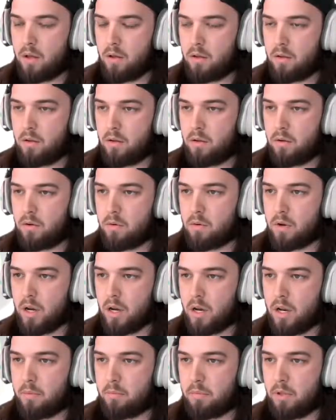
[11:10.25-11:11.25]
Oh
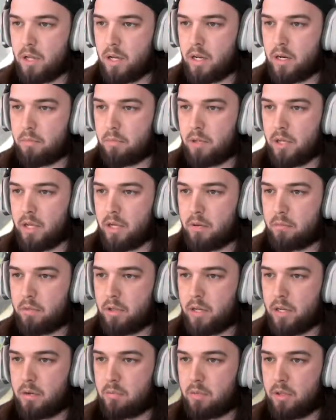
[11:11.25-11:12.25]
god, I'm blind, I'm blind, I'm
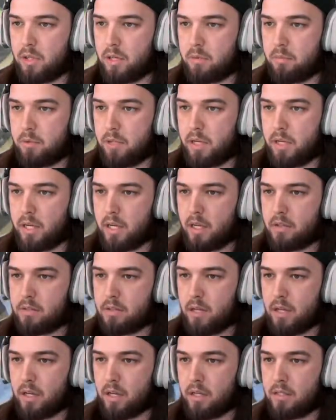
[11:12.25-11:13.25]
blind, I'm blind, I'm blind. I can't see,
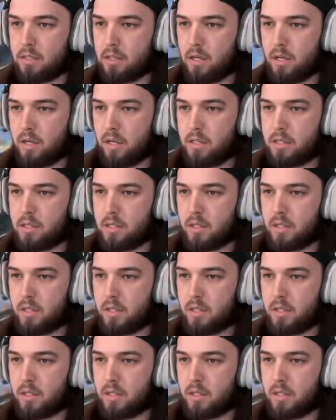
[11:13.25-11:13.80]
I can't see, I can't see.